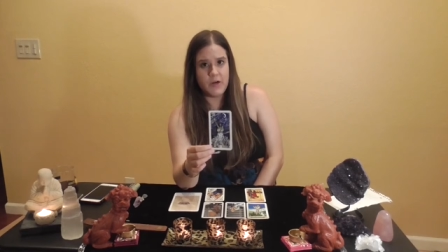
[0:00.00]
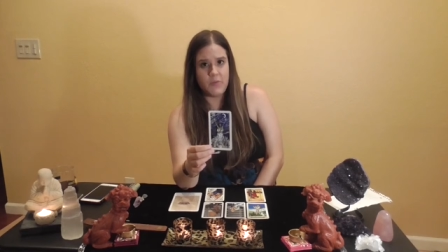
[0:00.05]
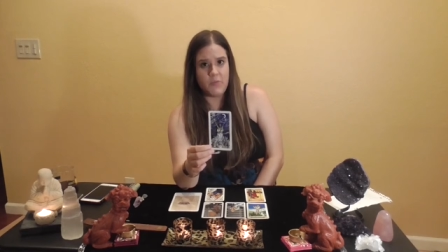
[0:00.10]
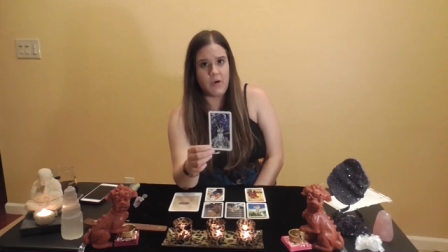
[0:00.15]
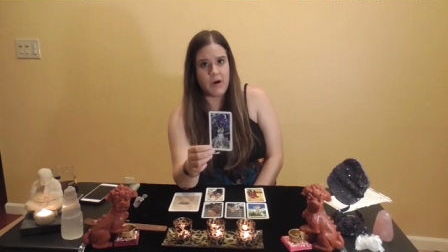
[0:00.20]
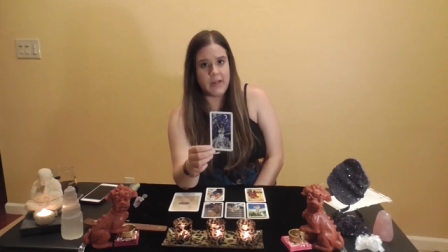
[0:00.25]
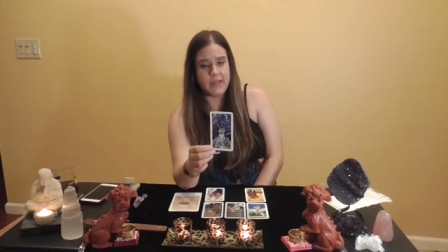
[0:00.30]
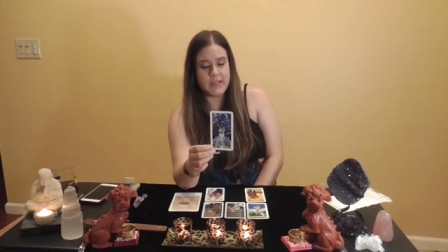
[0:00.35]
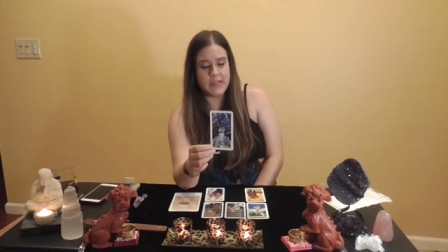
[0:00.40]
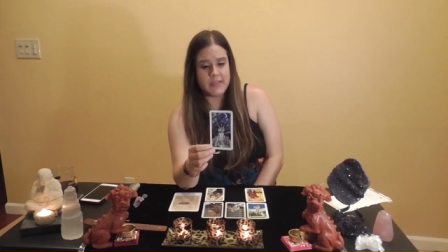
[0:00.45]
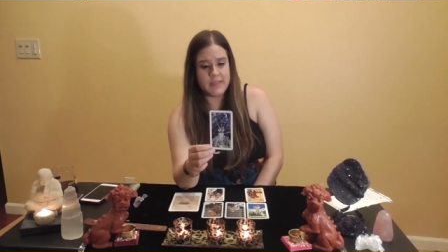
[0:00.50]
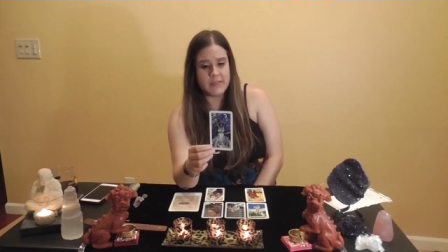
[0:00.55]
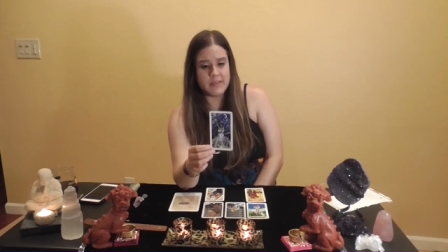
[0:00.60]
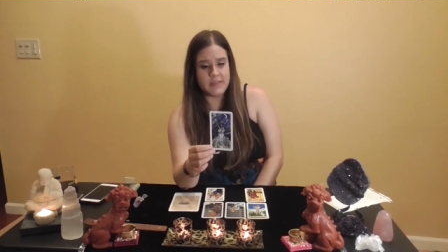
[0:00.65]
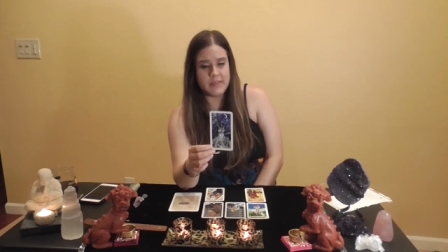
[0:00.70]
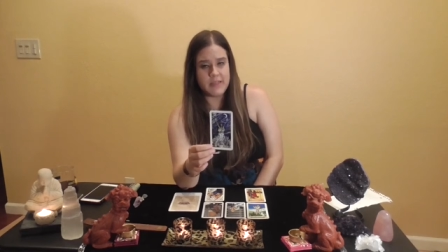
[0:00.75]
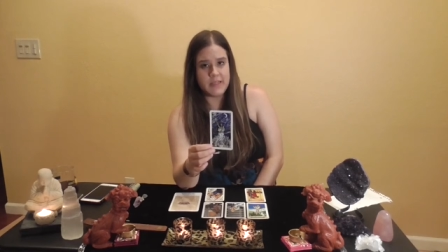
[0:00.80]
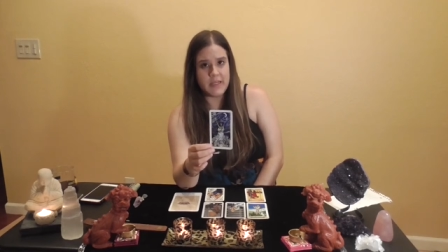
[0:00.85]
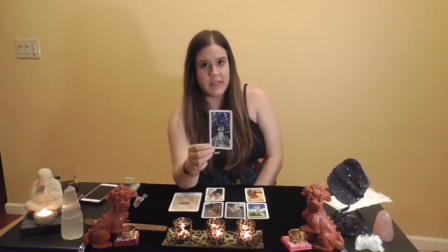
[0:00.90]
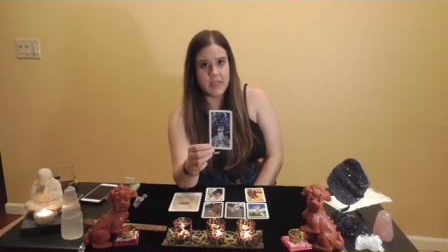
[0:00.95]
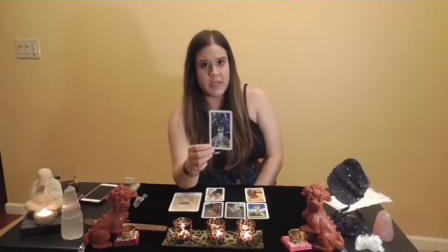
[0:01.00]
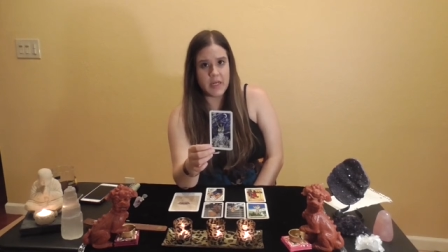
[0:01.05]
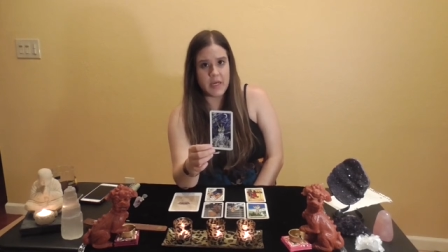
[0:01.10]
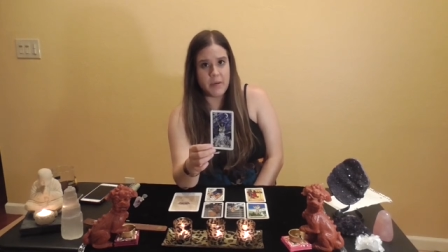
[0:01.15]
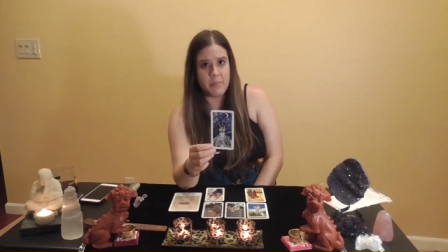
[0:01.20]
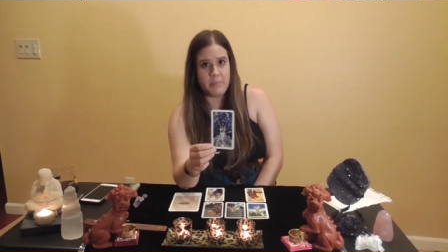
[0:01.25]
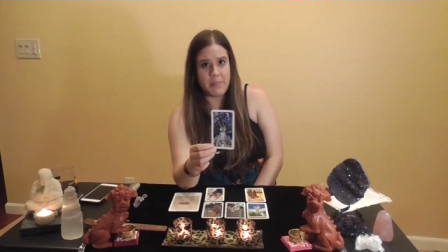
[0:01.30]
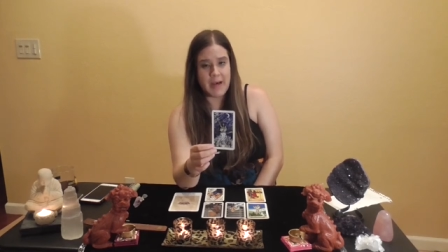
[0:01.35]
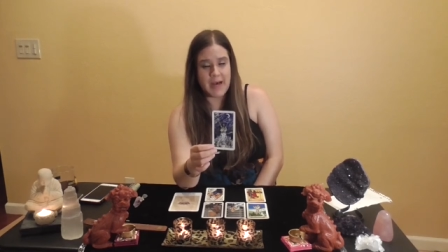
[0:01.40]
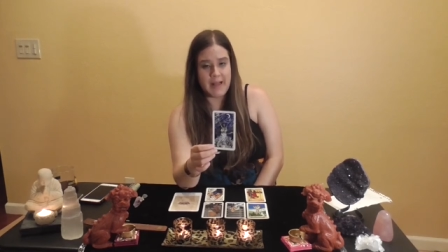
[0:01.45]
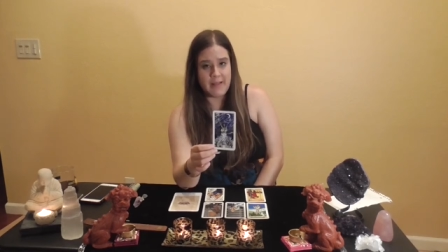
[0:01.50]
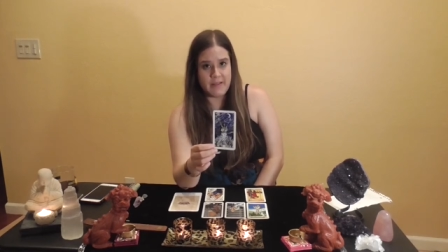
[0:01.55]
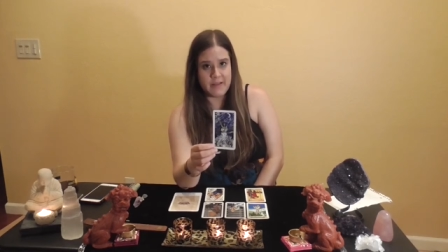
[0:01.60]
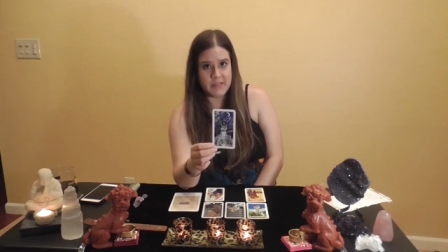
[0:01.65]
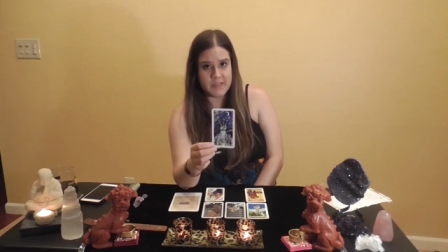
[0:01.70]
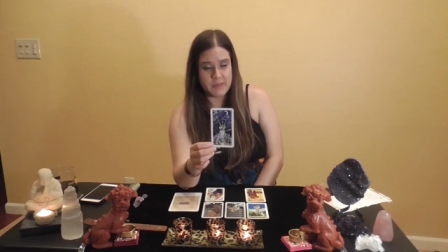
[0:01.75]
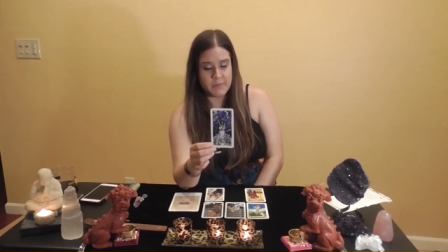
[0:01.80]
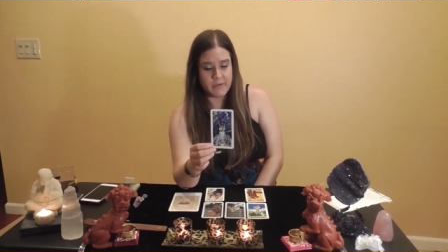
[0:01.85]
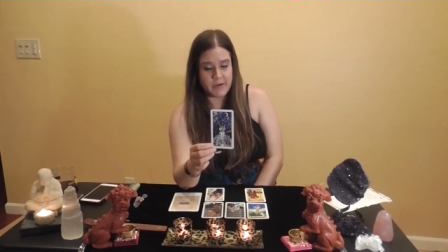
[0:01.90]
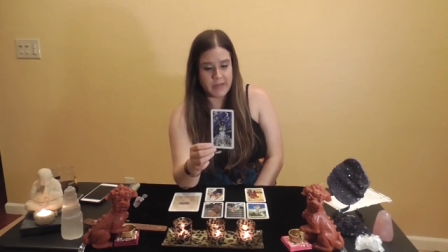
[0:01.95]
wanting to seek
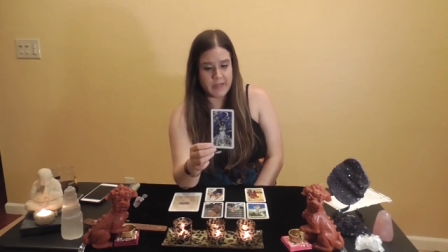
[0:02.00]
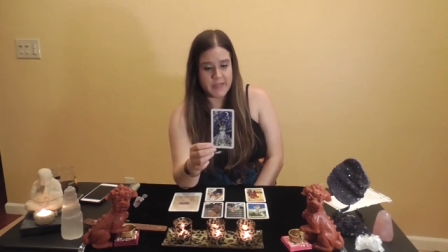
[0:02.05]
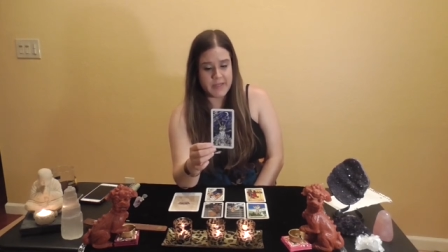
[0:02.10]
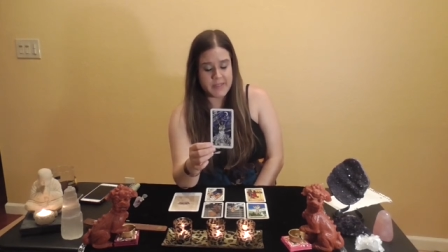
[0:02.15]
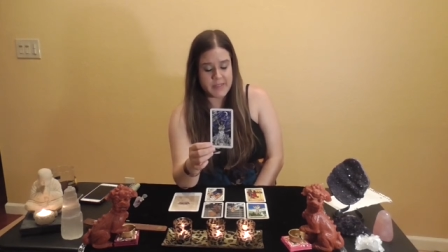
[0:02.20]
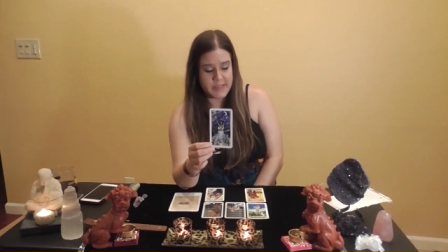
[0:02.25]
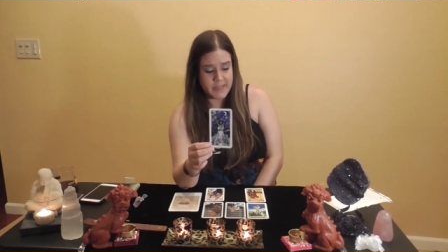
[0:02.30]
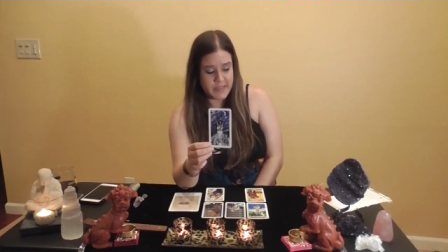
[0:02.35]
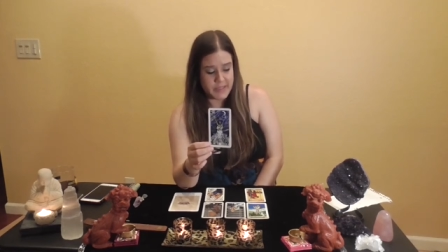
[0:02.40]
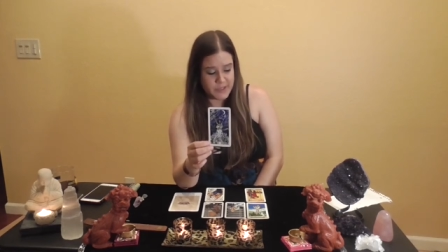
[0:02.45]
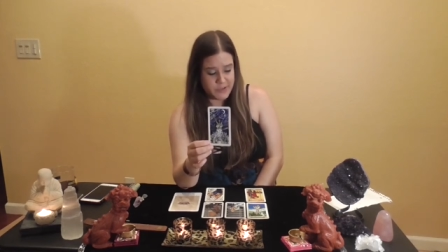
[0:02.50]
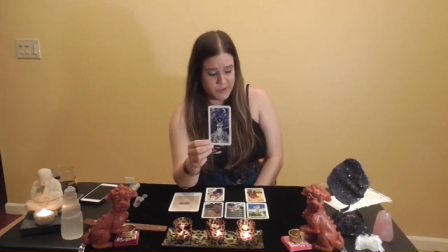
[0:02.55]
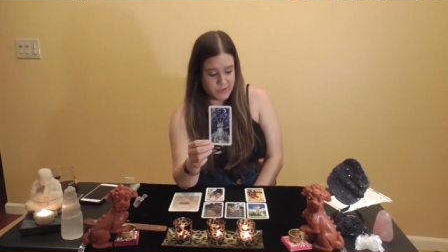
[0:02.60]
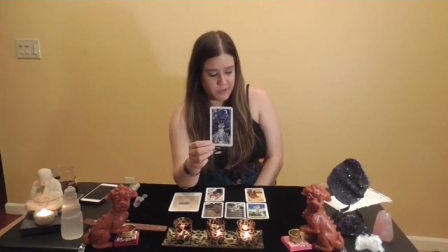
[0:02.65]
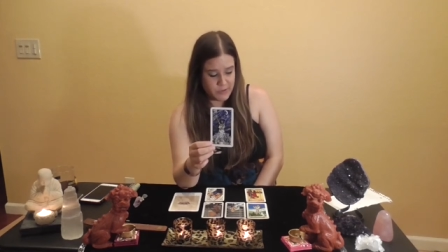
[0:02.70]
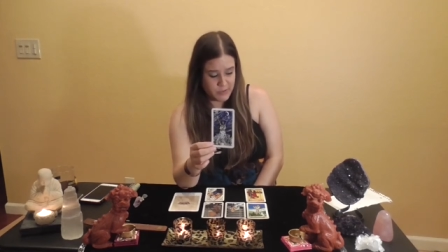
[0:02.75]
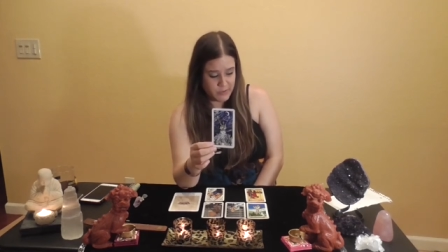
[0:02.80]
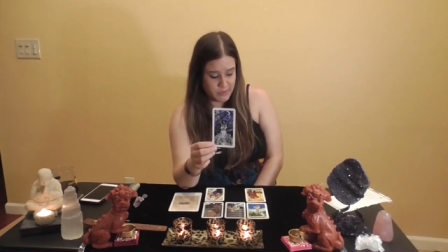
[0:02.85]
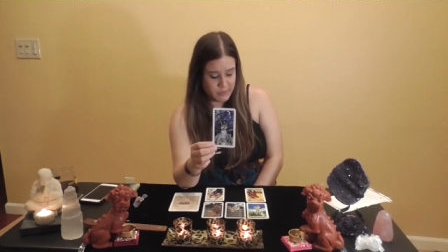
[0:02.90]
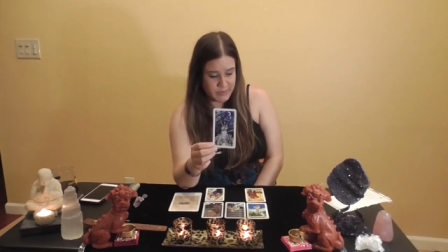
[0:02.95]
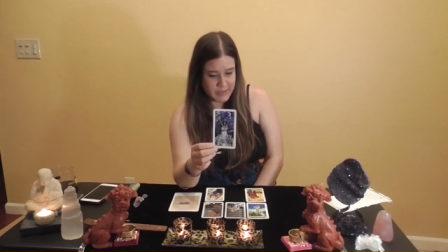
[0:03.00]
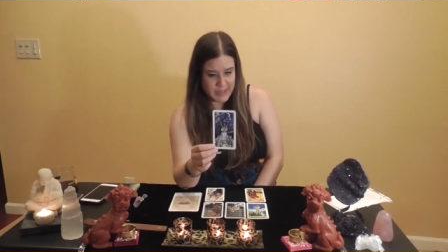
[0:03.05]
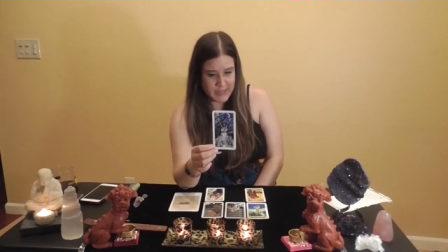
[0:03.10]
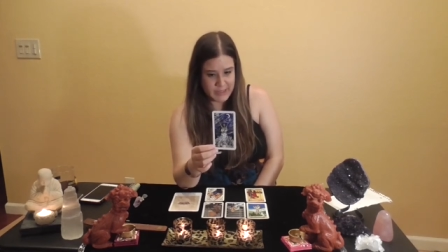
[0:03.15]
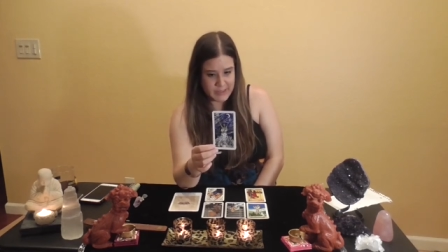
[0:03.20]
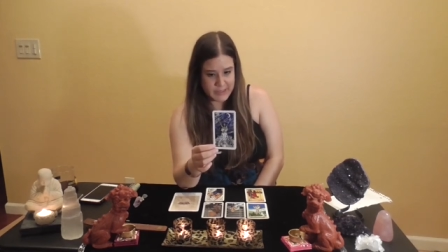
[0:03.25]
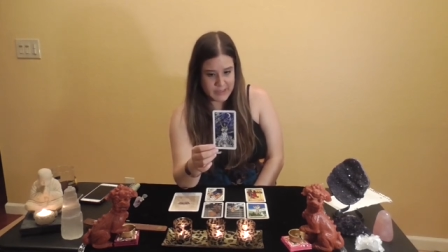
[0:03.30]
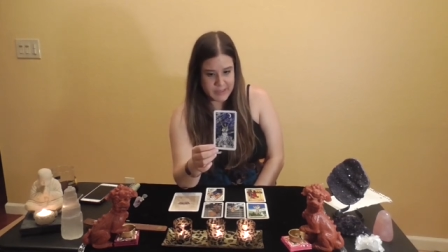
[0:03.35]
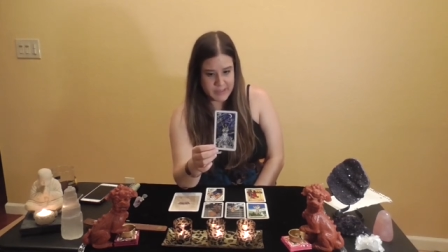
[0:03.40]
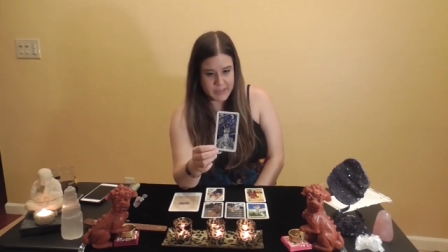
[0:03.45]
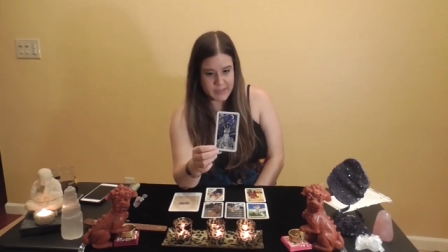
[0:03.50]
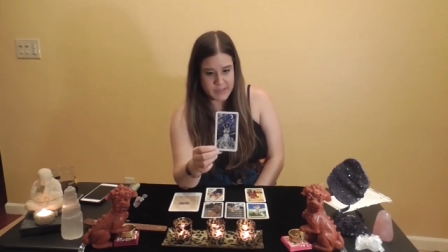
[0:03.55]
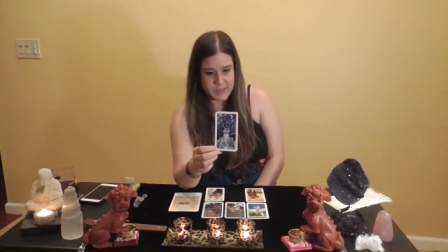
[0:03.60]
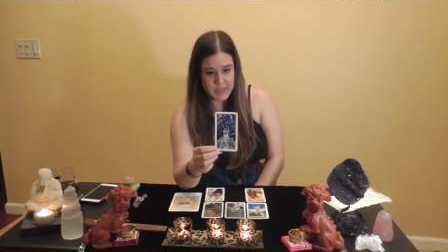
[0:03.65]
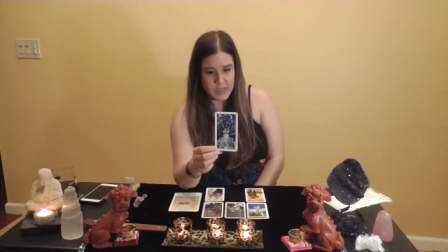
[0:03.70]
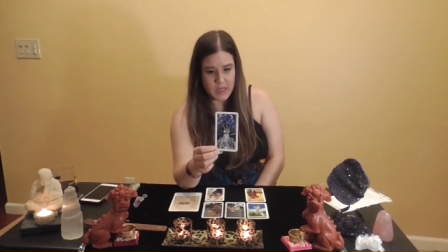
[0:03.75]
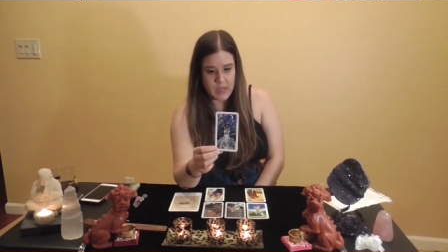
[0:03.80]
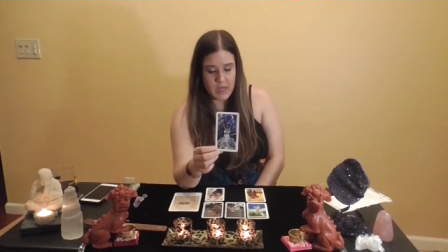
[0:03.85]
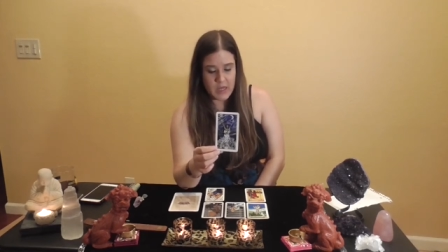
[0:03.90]
balance, wanting to seek internal balance.